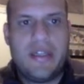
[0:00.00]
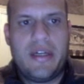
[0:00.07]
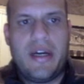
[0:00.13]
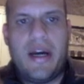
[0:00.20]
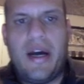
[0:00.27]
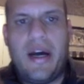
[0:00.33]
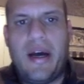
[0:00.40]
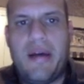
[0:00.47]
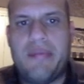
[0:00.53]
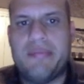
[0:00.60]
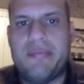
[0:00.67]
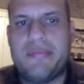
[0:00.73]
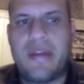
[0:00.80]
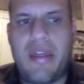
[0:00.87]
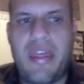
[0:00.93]
I
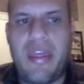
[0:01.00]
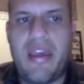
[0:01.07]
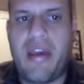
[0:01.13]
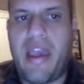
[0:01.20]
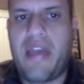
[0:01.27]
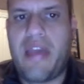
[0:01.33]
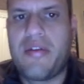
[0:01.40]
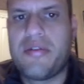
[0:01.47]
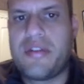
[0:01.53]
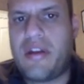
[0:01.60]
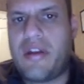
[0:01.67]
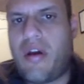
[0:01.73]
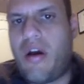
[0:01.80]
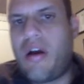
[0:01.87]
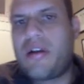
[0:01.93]
think Eagles and
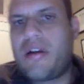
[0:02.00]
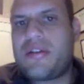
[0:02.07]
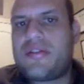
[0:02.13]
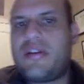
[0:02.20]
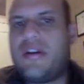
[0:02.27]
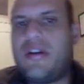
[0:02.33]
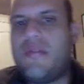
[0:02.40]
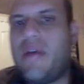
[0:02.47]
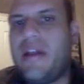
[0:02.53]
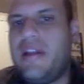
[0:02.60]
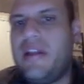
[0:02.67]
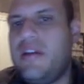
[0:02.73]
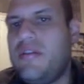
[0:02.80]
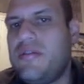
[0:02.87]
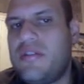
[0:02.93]
Hawks are widely
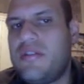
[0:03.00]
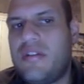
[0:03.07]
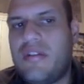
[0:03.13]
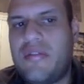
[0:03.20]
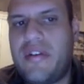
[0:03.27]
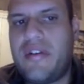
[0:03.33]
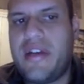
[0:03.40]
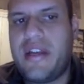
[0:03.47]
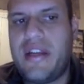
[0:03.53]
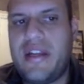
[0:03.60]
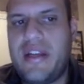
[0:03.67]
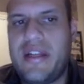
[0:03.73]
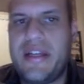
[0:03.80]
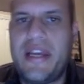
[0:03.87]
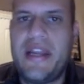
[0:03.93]
used and overrated,
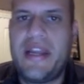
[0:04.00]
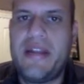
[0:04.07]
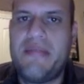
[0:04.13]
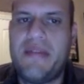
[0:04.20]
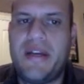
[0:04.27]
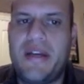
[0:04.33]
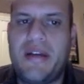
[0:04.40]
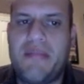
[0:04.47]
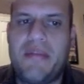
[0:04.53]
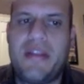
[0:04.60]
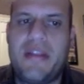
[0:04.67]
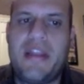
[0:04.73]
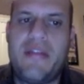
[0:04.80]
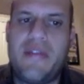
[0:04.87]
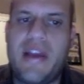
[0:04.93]
but
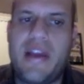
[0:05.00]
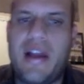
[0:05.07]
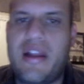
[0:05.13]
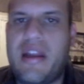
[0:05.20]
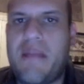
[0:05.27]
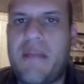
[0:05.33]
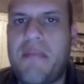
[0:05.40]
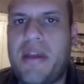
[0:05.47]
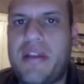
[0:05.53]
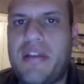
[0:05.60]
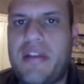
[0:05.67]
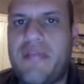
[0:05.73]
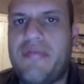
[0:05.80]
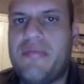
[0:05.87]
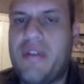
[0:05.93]
in reality, I picked
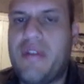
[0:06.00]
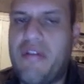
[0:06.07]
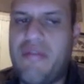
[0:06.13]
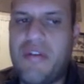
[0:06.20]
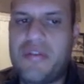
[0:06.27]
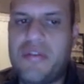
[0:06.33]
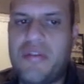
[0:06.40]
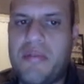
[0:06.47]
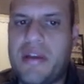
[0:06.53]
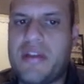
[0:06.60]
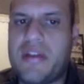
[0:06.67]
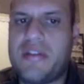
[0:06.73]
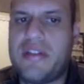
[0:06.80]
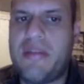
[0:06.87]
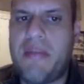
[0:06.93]
the Vulture
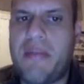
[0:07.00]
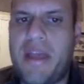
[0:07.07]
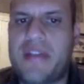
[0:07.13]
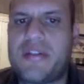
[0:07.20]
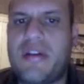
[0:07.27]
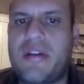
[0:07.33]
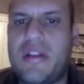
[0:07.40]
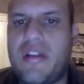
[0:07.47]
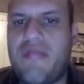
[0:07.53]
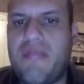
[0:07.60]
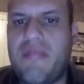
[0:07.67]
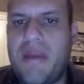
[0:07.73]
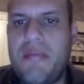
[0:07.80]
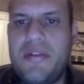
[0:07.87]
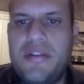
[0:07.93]
because it's the mascot of
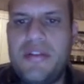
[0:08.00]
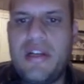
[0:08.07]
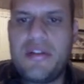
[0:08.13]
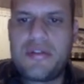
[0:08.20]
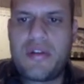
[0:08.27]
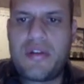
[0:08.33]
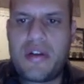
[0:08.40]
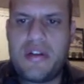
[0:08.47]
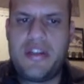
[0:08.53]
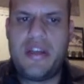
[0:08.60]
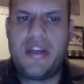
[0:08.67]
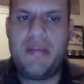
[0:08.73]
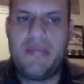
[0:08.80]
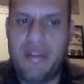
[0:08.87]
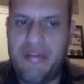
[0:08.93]
my Brazilian soccer
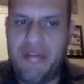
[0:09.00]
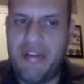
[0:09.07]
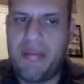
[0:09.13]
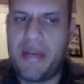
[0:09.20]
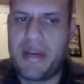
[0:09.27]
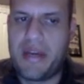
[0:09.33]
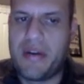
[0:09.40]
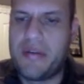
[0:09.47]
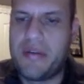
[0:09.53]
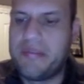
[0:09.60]
team, Flamengo.